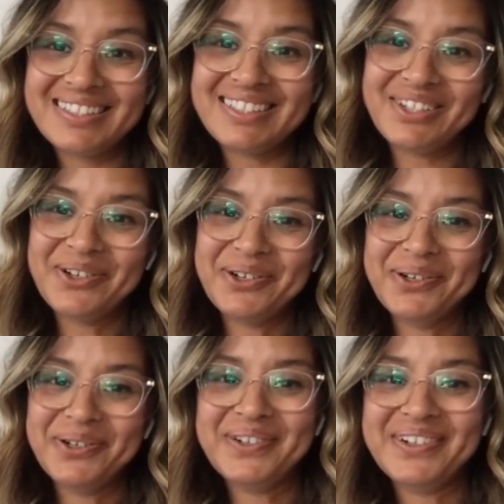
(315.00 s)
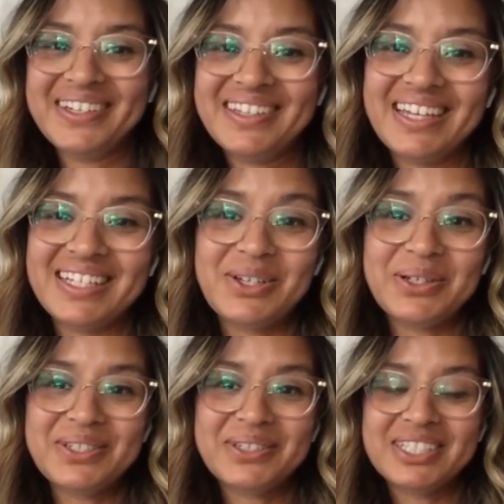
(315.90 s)
Okay. So that's
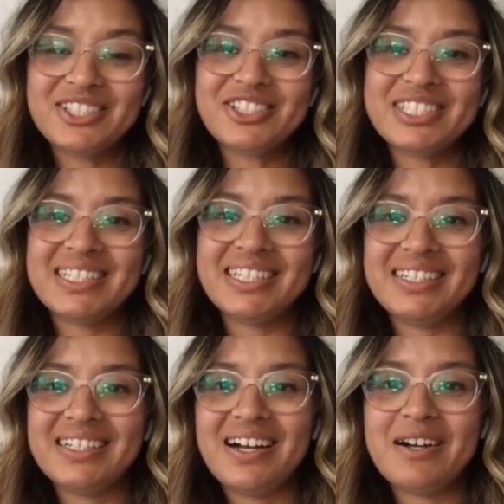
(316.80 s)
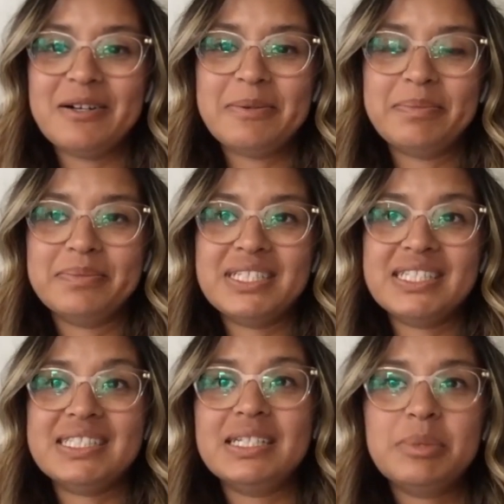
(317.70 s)
also interesting um, to
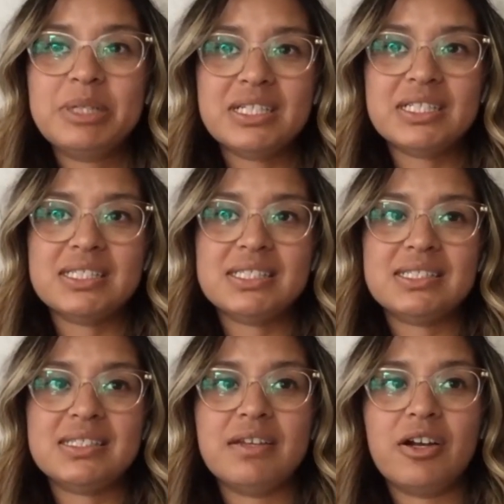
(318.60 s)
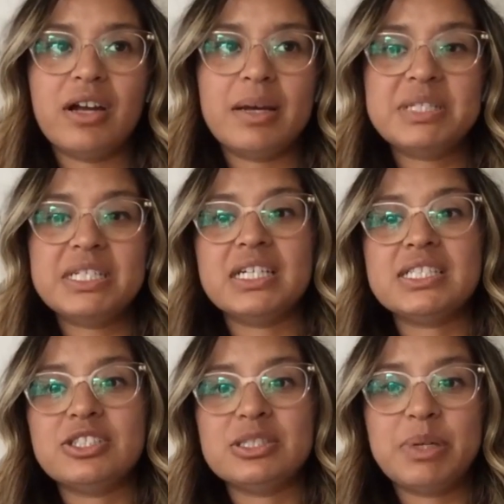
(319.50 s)
see, because they're empty
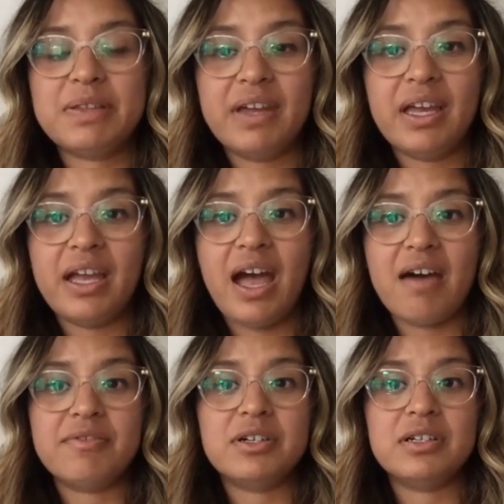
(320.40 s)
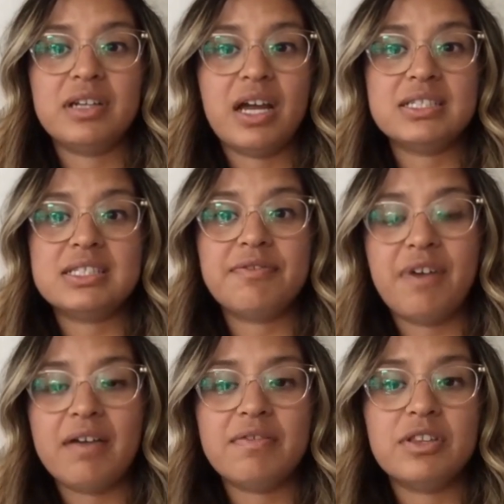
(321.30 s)
nesters, but they have a nine to
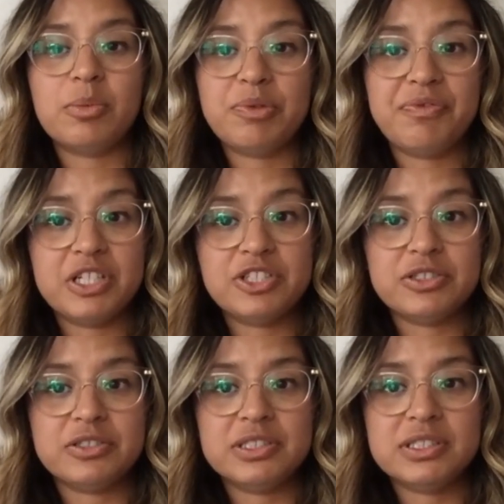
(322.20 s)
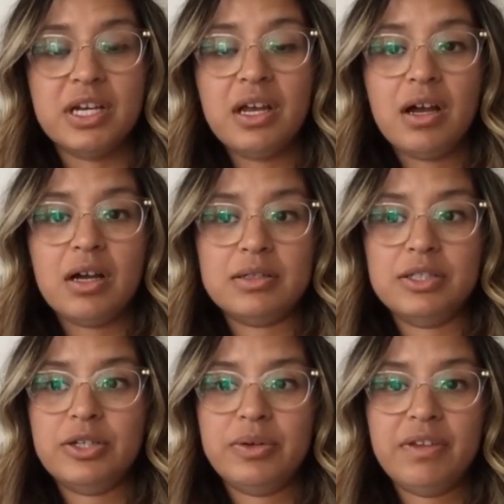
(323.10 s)
five and they're professionals, uh,
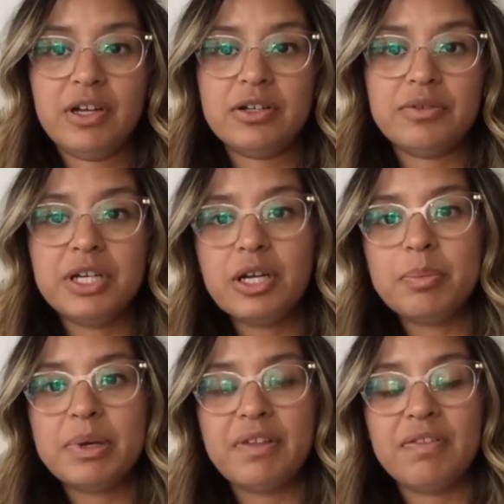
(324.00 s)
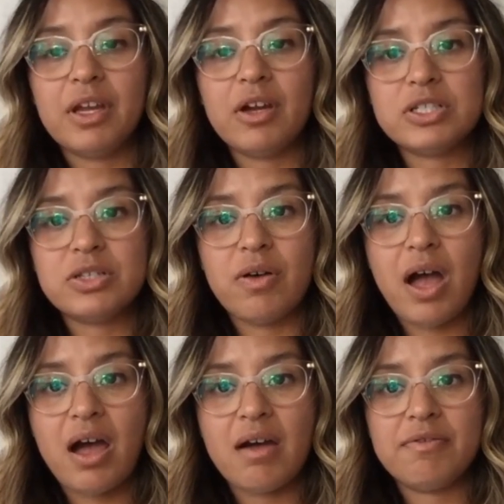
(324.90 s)
you know, in their career. But then they also
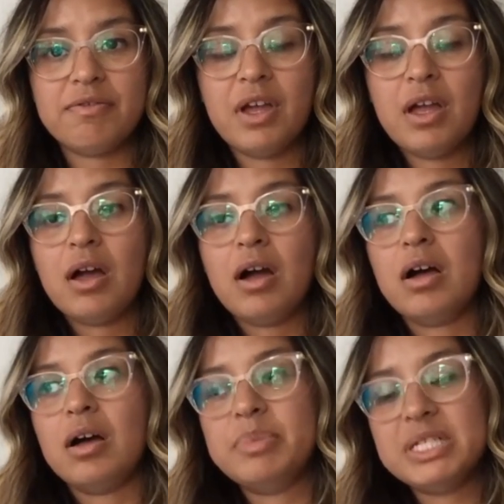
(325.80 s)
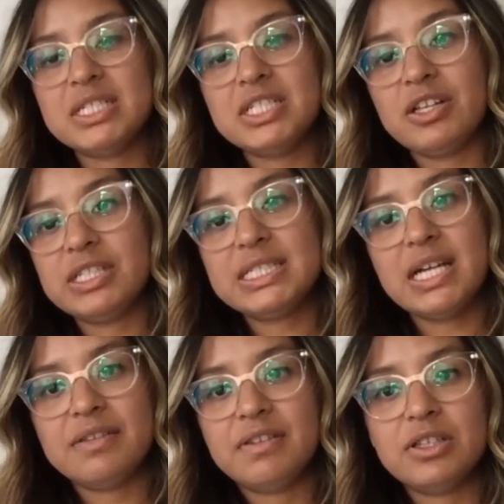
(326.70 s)
have a business on the
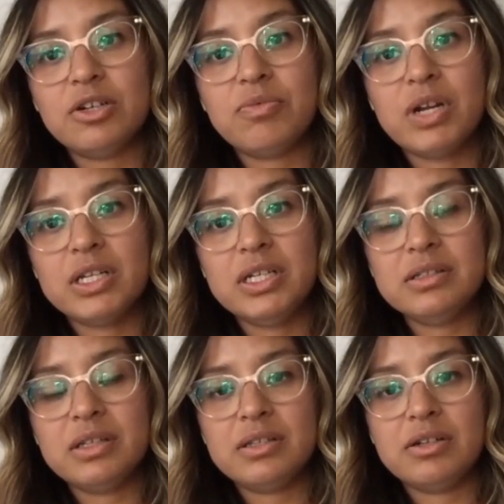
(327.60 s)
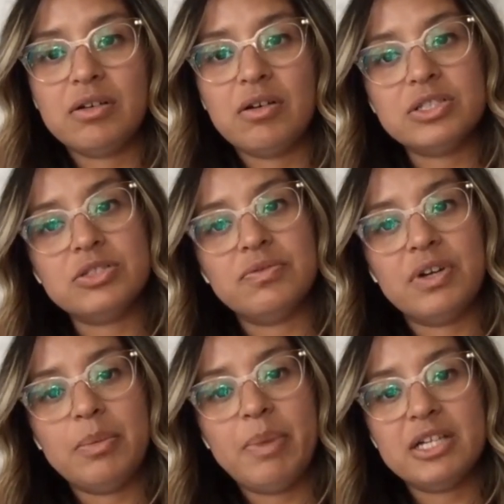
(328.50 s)
side that they're running that they're also
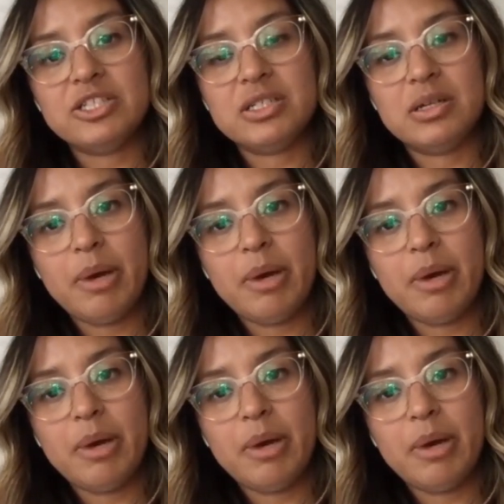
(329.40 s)
very passionate